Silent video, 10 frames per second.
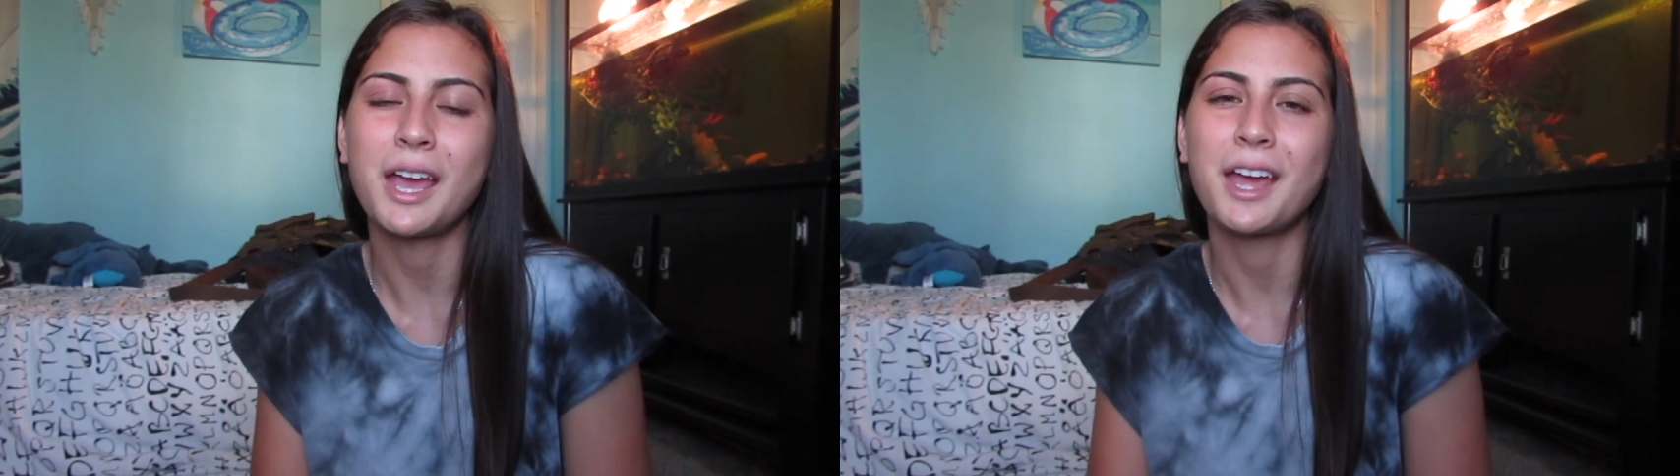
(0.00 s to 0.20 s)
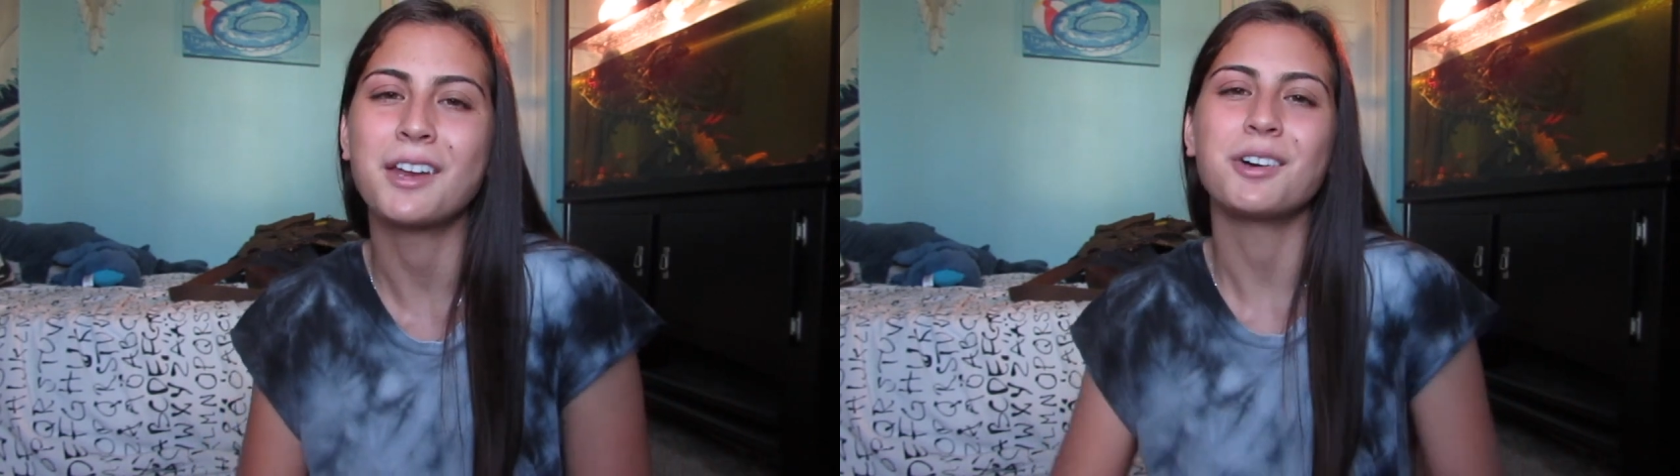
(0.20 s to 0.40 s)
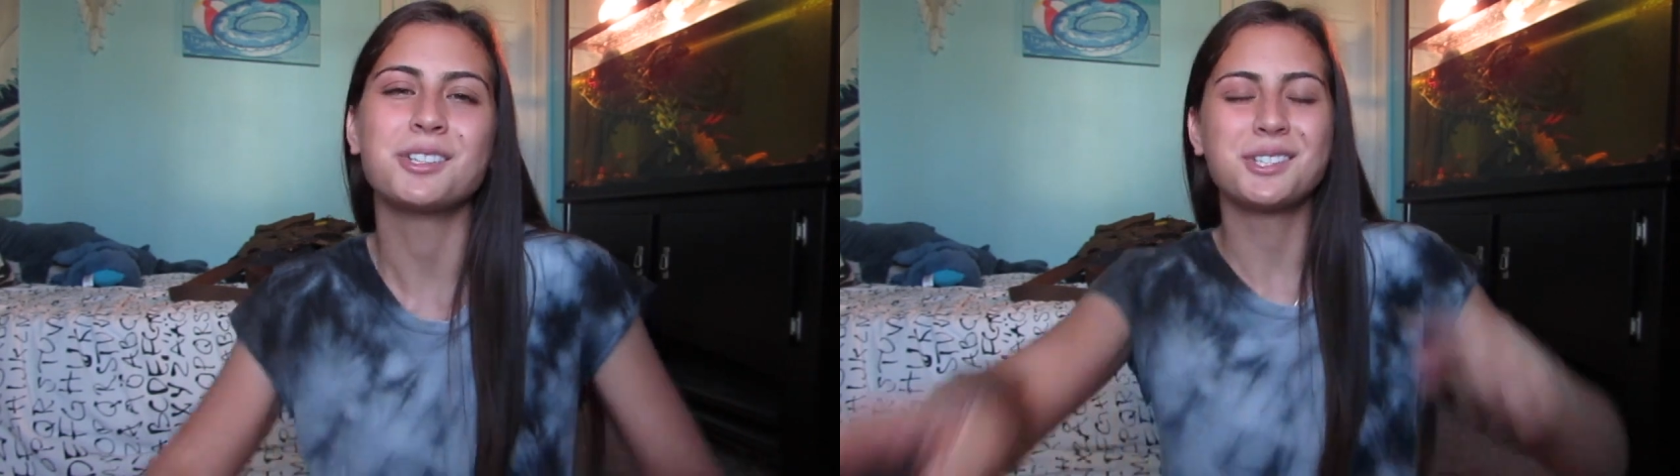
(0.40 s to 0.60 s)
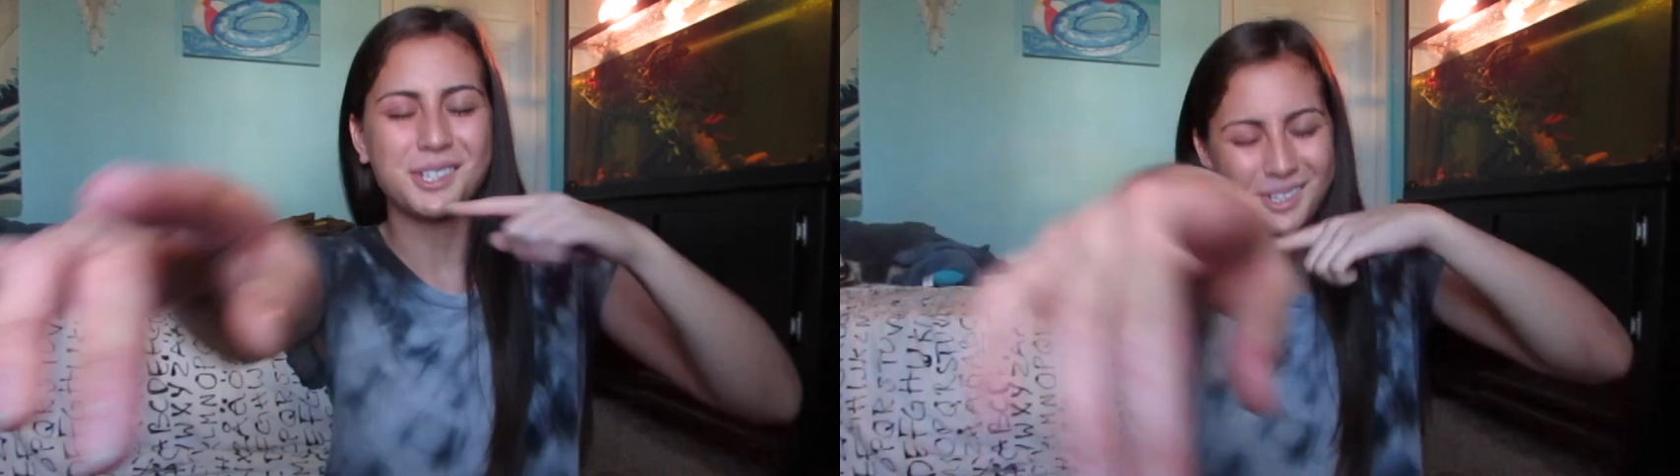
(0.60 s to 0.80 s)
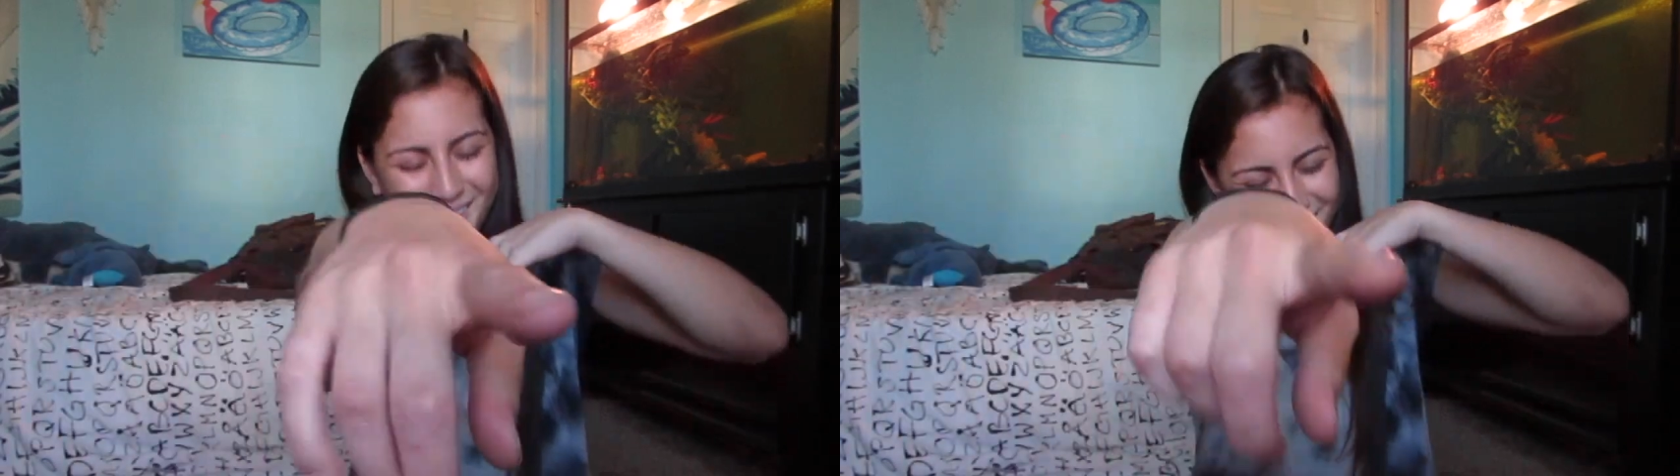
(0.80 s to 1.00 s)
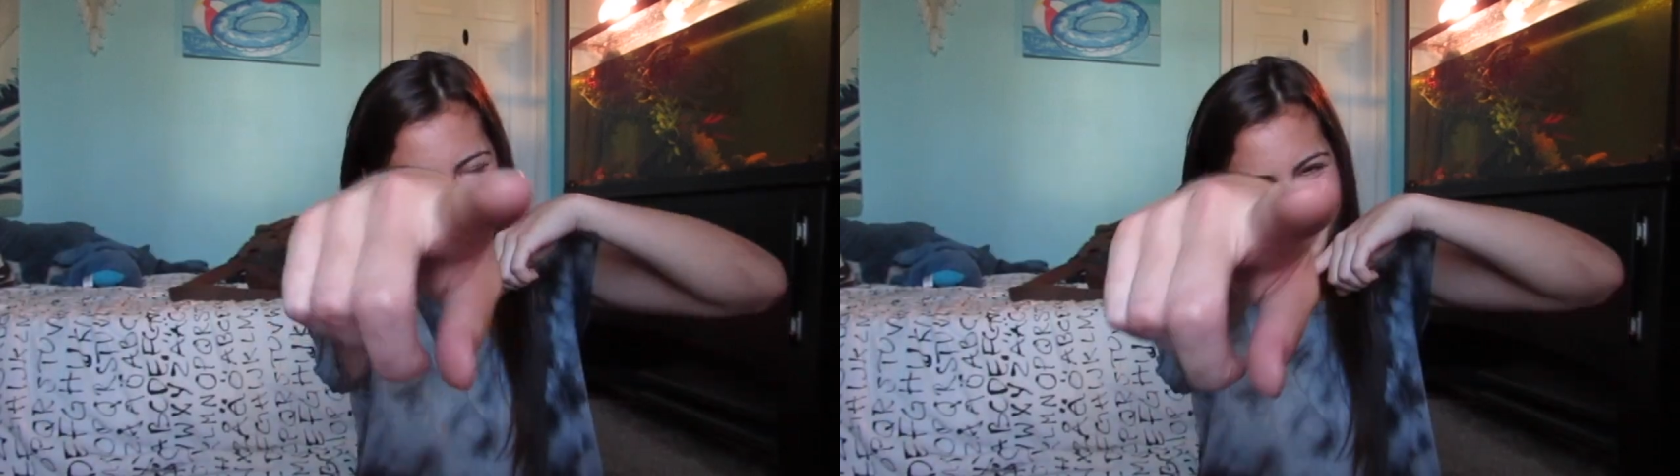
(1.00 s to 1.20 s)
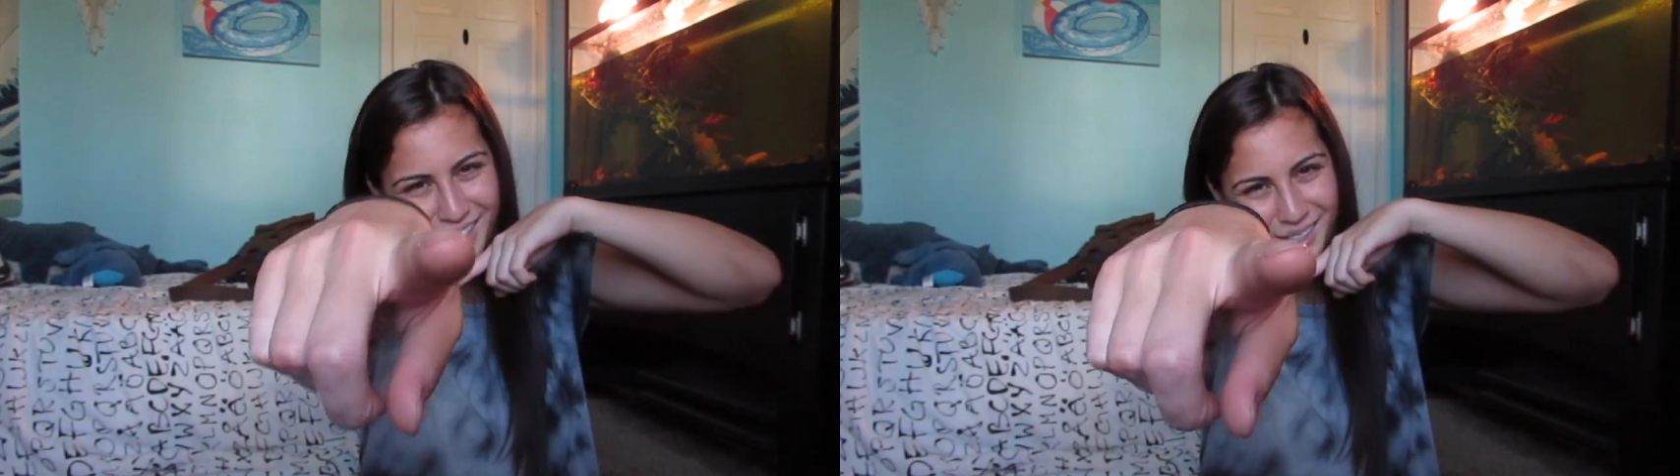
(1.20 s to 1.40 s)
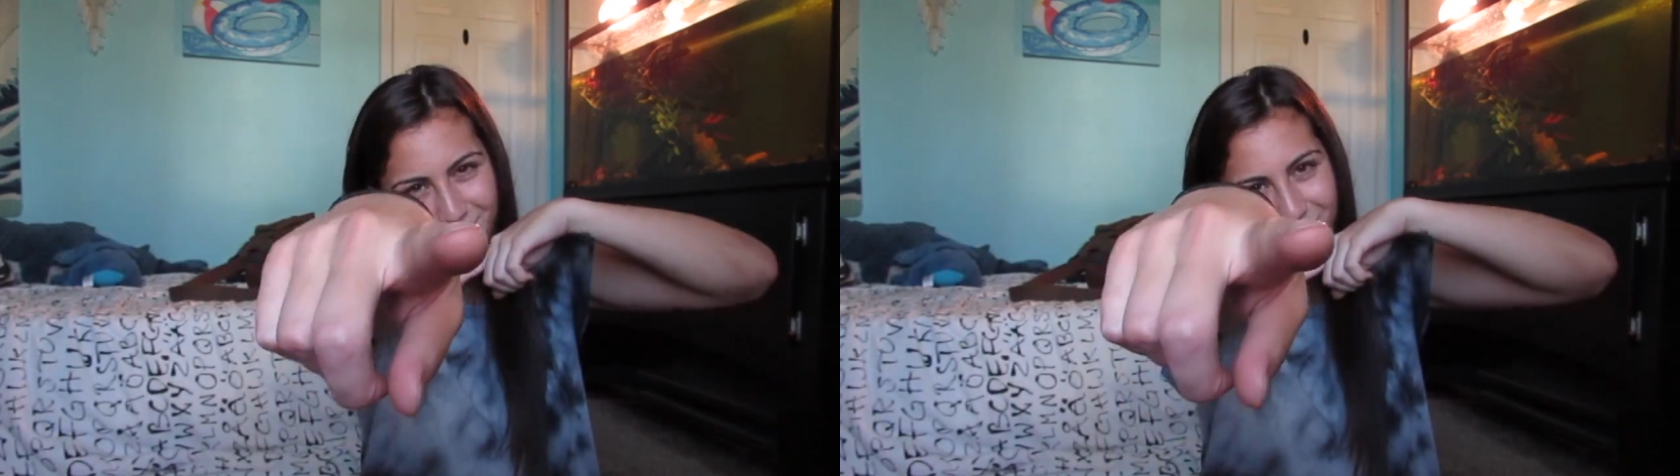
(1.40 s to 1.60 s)
and I'll see you guys on the
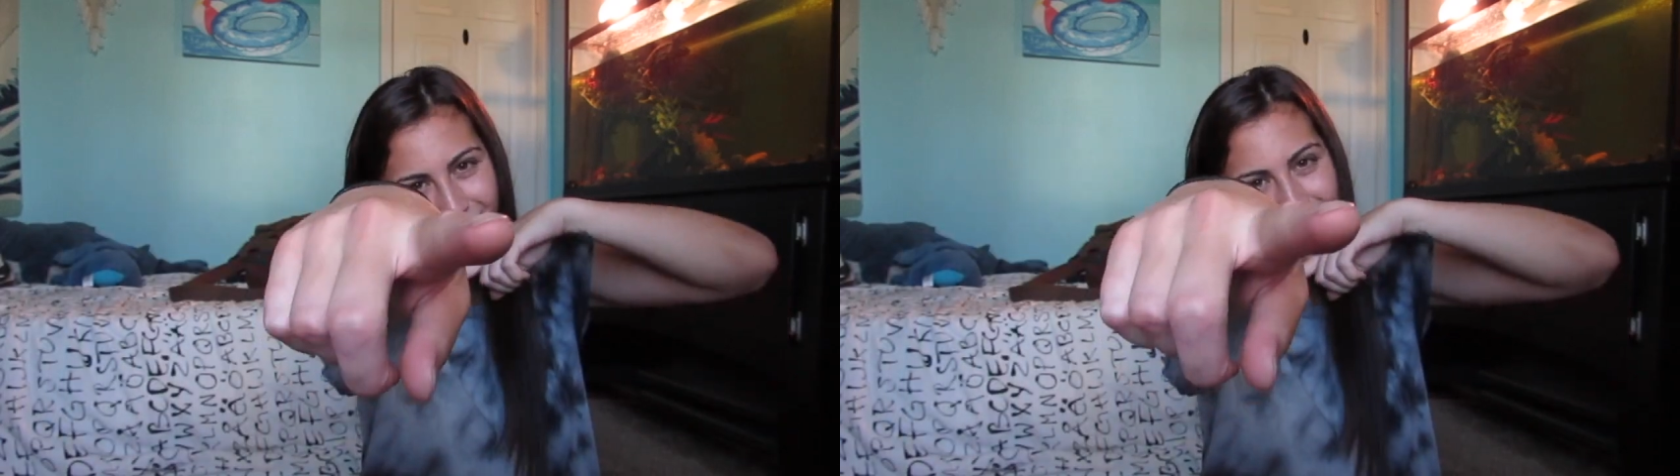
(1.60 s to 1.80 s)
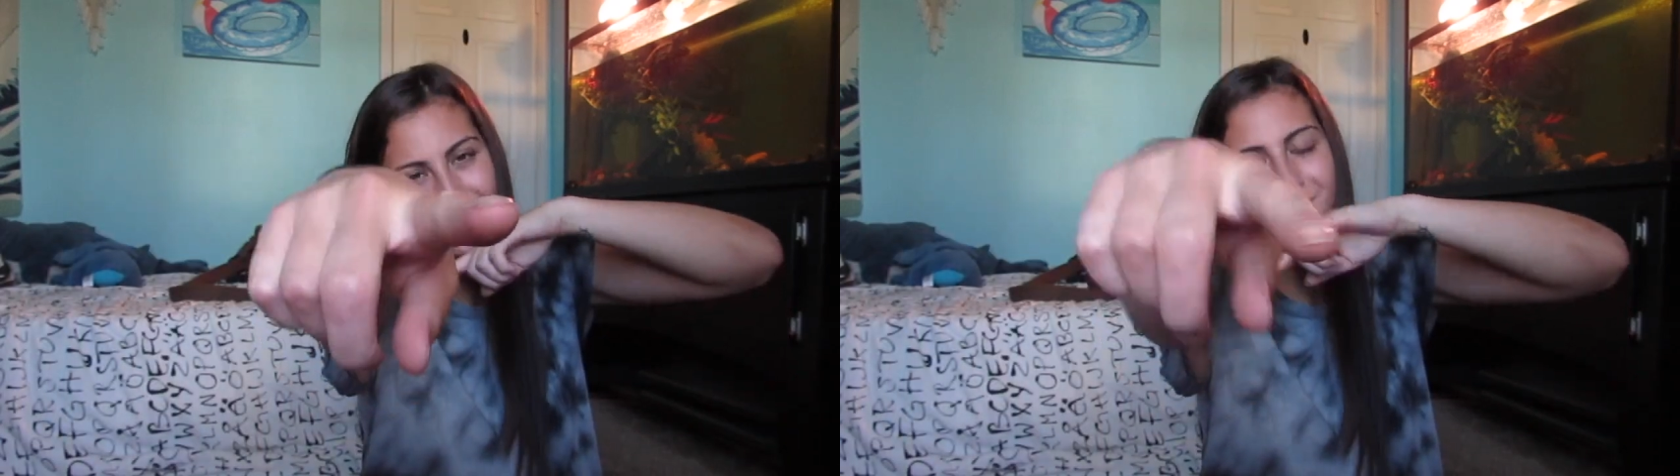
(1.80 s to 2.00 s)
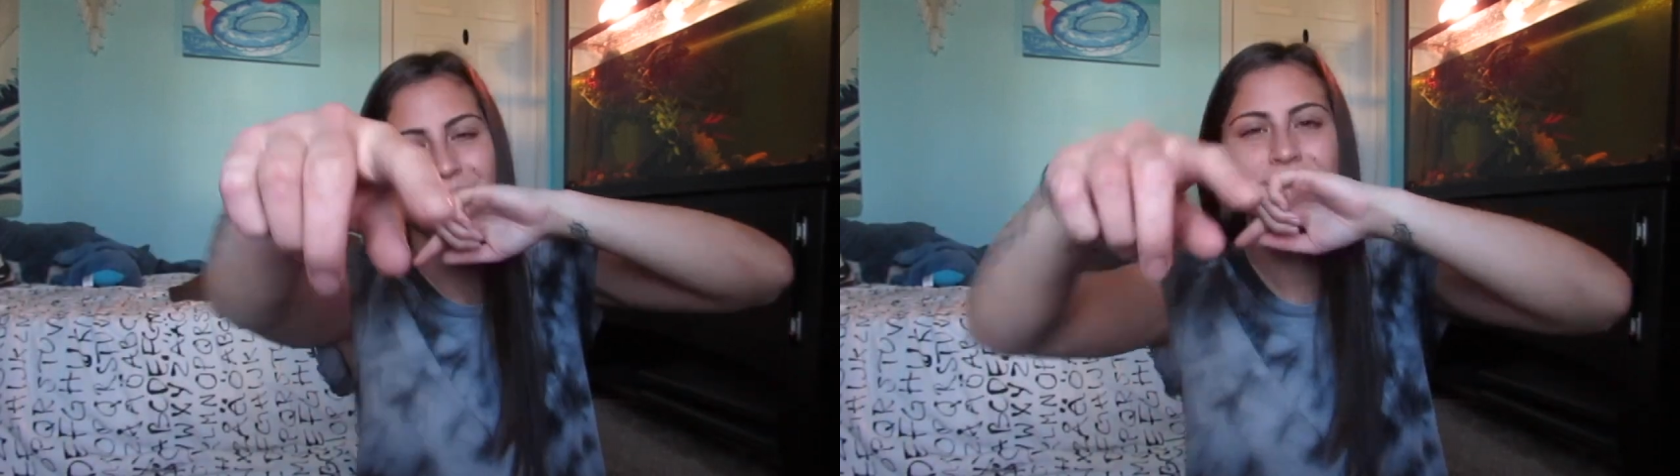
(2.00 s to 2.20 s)
next one.